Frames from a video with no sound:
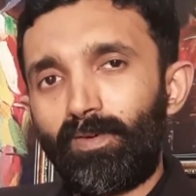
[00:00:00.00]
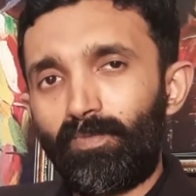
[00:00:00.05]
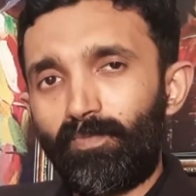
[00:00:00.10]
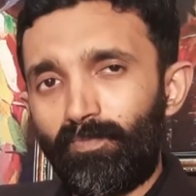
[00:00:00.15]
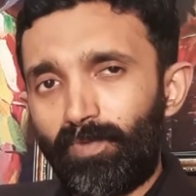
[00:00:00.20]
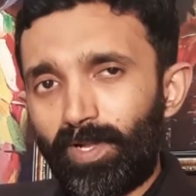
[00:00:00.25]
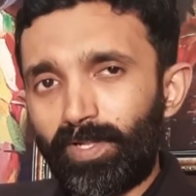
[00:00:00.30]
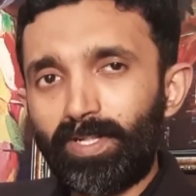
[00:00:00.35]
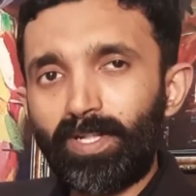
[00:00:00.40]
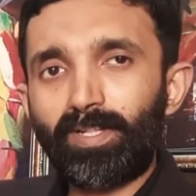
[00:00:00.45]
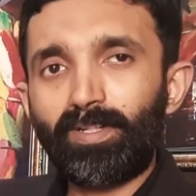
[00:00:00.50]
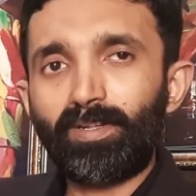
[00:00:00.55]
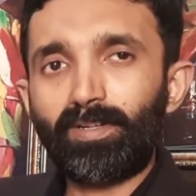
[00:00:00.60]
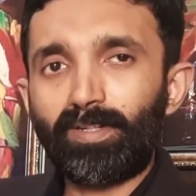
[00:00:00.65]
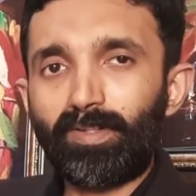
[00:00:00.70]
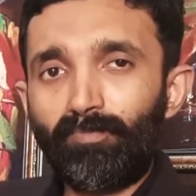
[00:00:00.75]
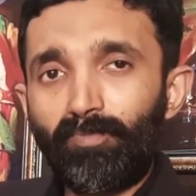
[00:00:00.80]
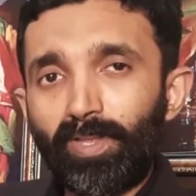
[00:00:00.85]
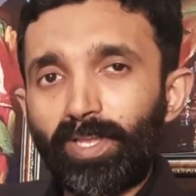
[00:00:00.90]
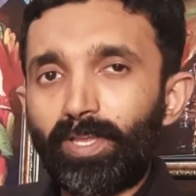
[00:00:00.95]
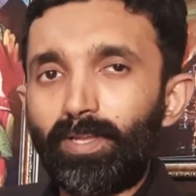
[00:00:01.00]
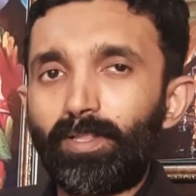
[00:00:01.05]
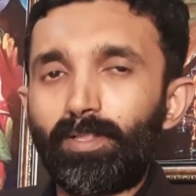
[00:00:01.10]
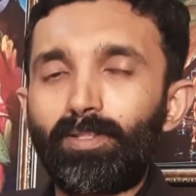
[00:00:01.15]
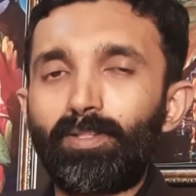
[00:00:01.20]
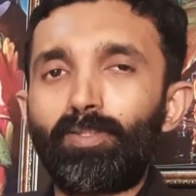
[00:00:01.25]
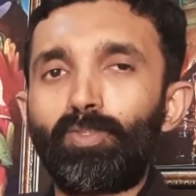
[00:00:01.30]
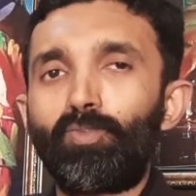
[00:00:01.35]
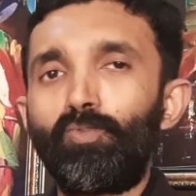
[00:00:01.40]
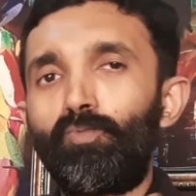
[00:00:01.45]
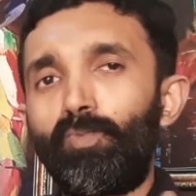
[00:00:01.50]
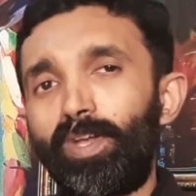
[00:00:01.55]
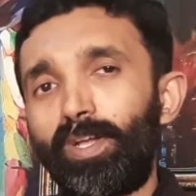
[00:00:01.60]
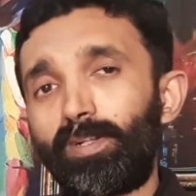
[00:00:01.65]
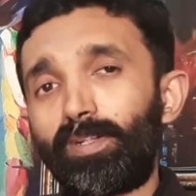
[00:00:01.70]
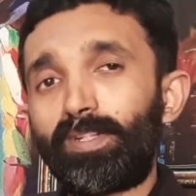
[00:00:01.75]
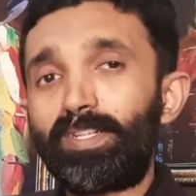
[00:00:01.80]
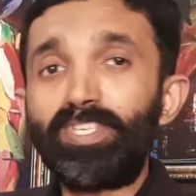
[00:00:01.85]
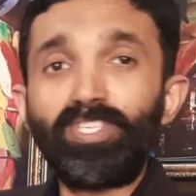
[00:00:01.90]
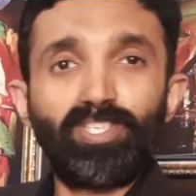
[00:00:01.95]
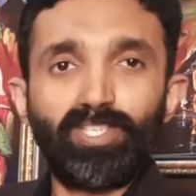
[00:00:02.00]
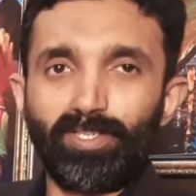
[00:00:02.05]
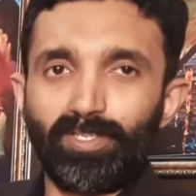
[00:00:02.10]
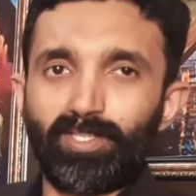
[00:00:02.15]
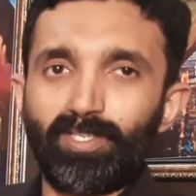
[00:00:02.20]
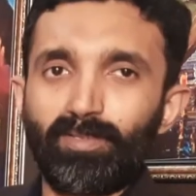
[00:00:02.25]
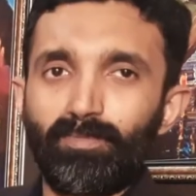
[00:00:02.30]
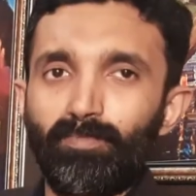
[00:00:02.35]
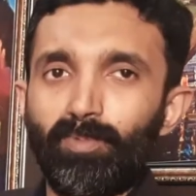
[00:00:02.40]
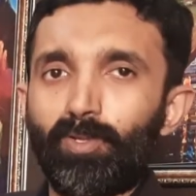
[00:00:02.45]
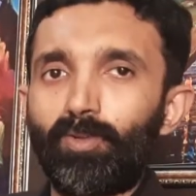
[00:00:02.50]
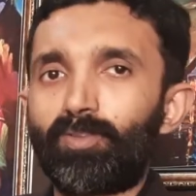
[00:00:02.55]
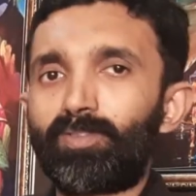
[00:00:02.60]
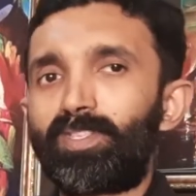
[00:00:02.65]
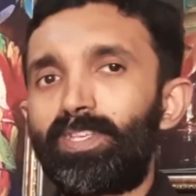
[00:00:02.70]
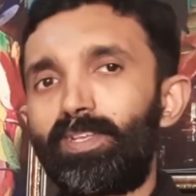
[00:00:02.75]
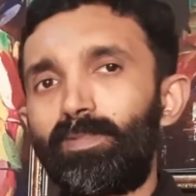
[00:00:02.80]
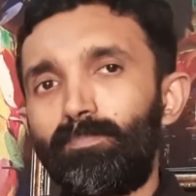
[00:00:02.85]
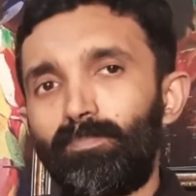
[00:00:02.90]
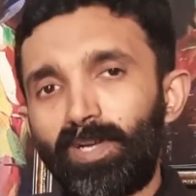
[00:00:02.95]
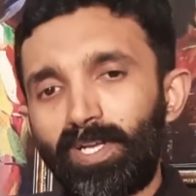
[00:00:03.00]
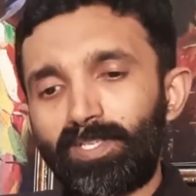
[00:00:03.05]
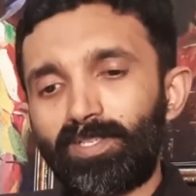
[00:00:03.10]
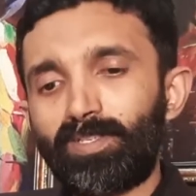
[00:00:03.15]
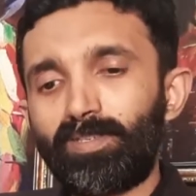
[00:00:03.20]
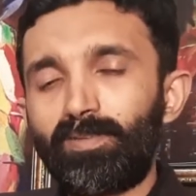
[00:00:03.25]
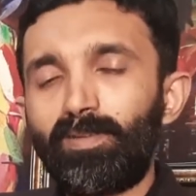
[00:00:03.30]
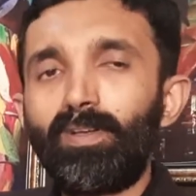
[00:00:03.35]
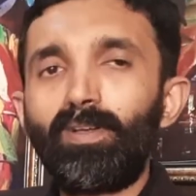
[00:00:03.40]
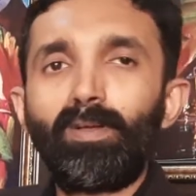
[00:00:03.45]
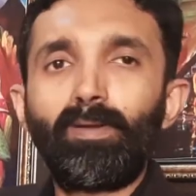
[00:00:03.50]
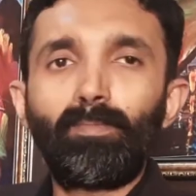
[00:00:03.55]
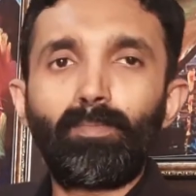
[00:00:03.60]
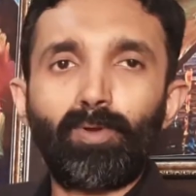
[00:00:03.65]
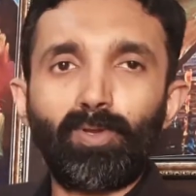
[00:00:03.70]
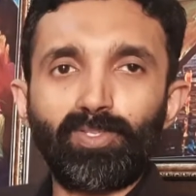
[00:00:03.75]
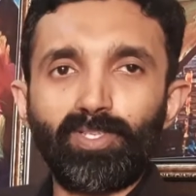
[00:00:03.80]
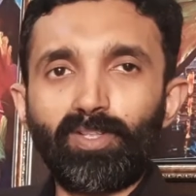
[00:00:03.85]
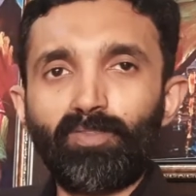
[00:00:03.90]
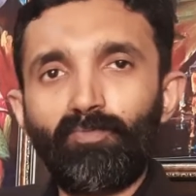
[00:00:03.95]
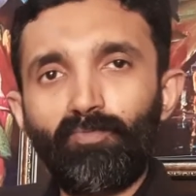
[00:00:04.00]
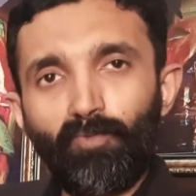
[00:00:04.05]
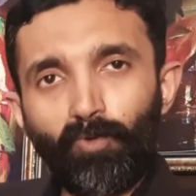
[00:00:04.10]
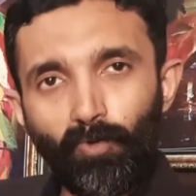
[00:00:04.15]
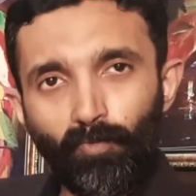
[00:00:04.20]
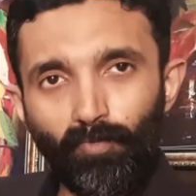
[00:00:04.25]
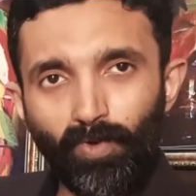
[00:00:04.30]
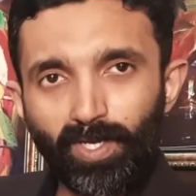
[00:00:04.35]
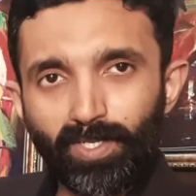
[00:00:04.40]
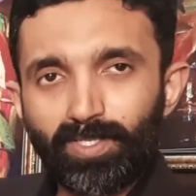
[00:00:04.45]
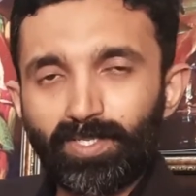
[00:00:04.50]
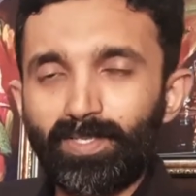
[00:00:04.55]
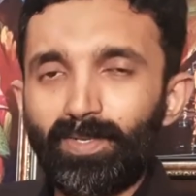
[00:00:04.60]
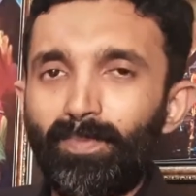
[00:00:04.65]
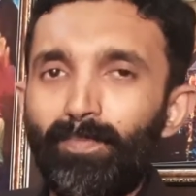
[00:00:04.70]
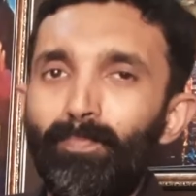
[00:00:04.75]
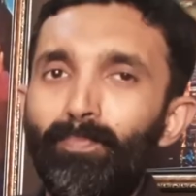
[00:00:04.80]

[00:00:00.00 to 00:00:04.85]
find it difficult to wear t-shirts because their breast project forwards.